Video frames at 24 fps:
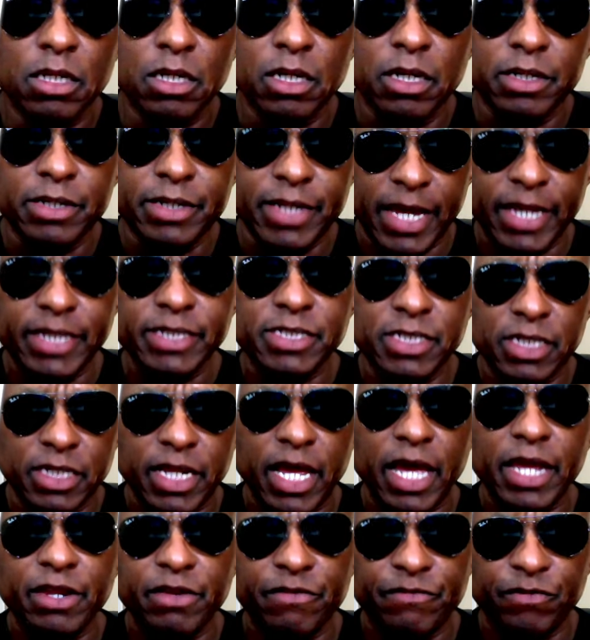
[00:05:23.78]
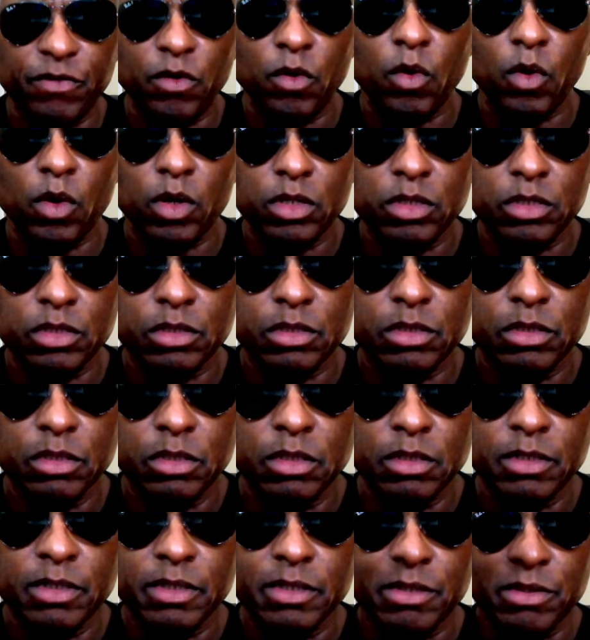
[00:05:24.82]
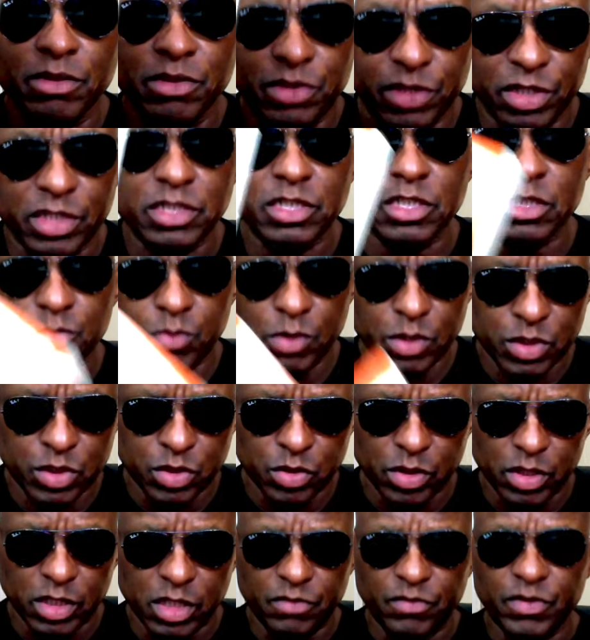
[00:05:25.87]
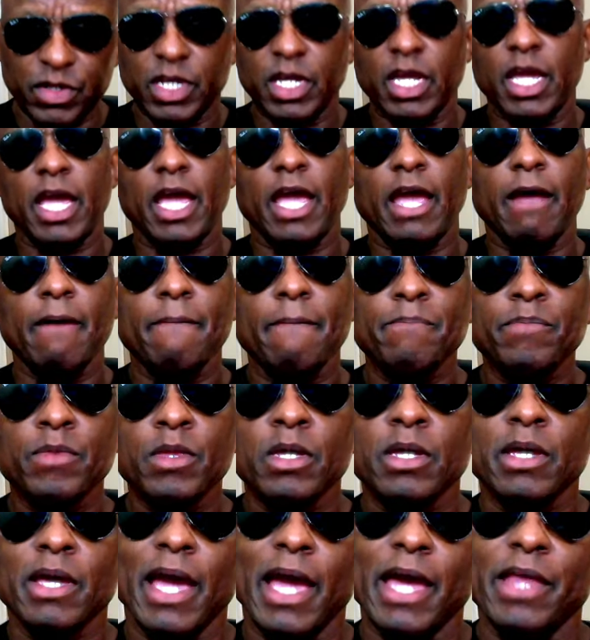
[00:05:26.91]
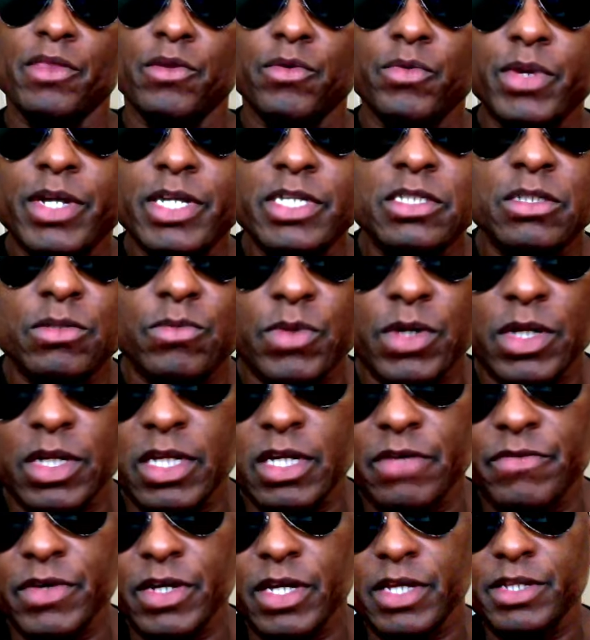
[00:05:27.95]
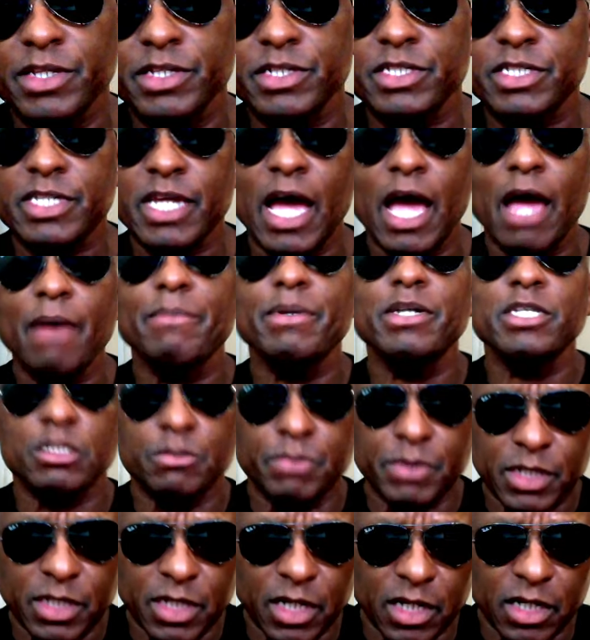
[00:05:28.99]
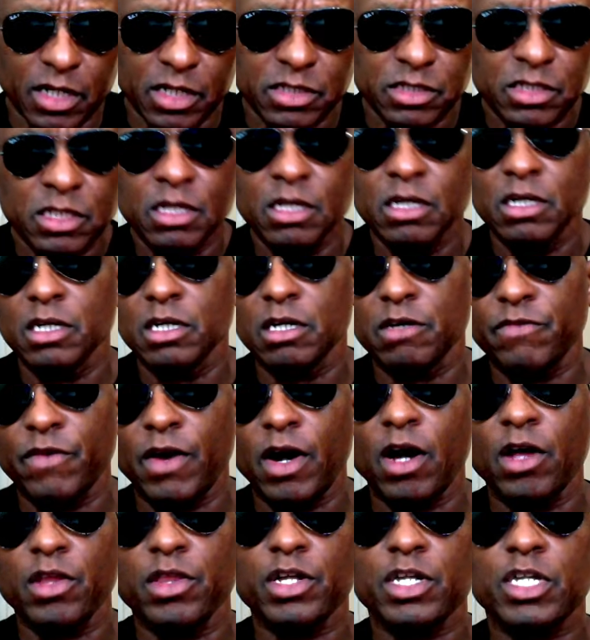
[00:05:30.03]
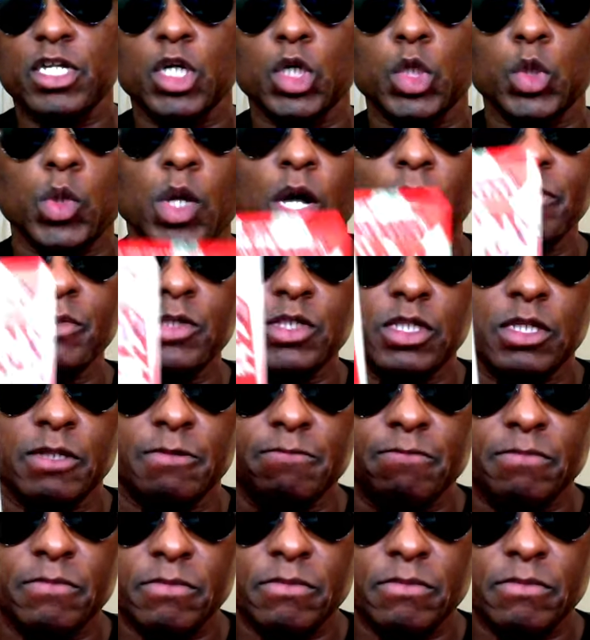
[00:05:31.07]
1984. This is what you're living in. And the reason we're living in this time is because of all the corruption,